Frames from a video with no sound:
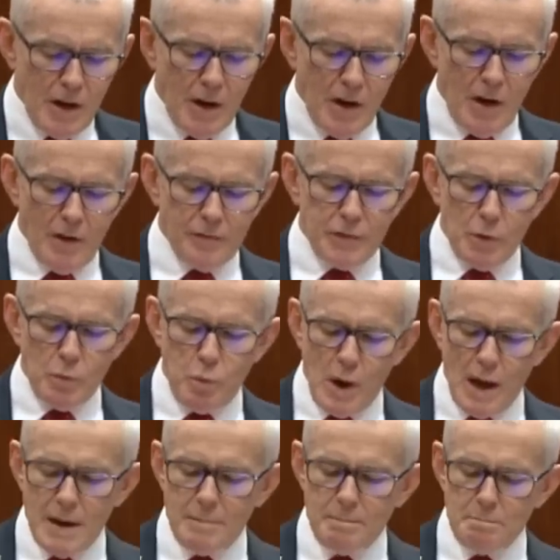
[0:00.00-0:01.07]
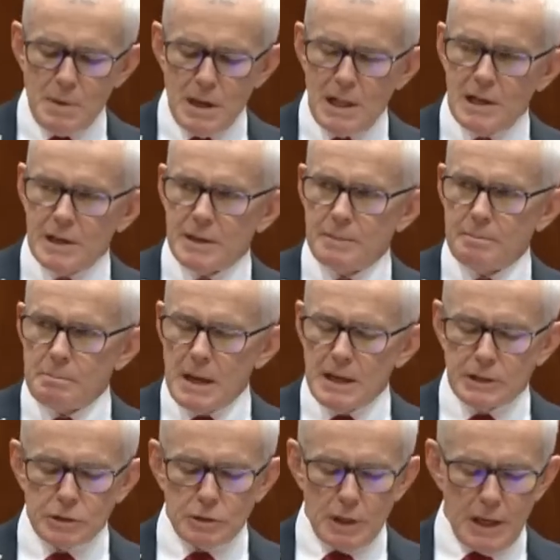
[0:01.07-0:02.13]
of the 1 million
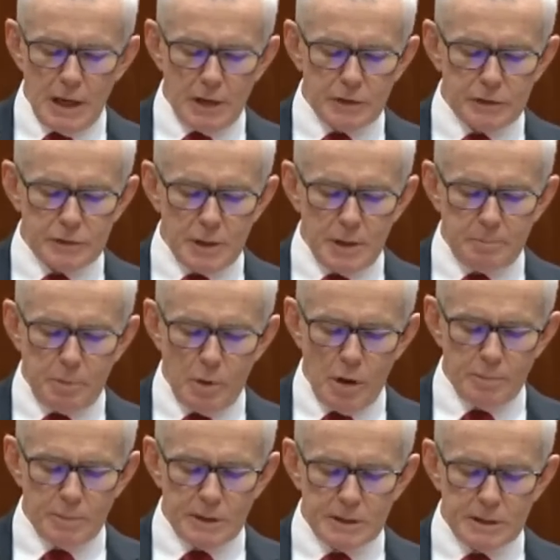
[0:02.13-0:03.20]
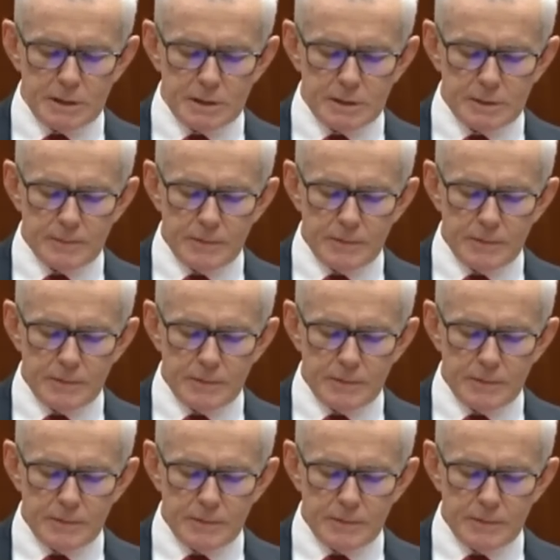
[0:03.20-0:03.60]
mental health appointments